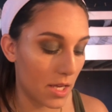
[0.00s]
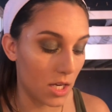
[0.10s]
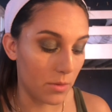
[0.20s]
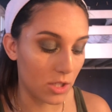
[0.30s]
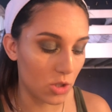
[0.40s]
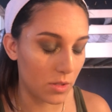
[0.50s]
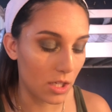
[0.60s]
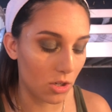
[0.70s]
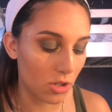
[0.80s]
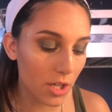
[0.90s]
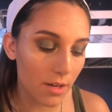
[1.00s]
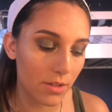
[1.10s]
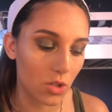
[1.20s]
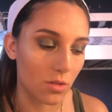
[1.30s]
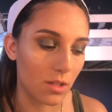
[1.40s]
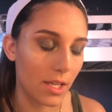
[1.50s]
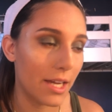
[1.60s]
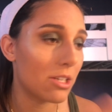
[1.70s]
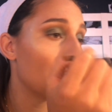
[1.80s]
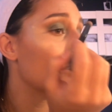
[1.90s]
Anyway, she was like, girl, you gotta fix those
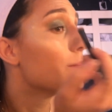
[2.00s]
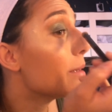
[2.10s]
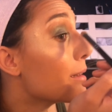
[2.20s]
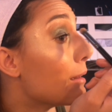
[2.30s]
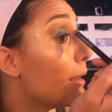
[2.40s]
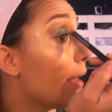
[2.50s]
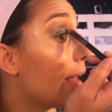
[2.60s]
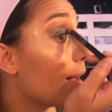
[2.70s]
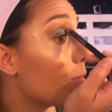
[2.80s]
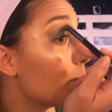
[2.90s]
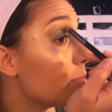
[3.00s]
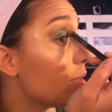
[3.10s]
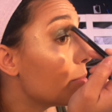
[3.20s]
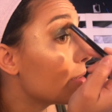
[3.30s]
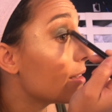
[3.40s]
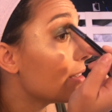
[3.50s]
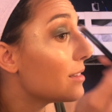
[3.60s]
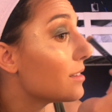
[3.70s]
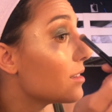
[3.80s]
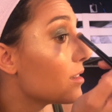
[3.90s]
lashes. Help me, please.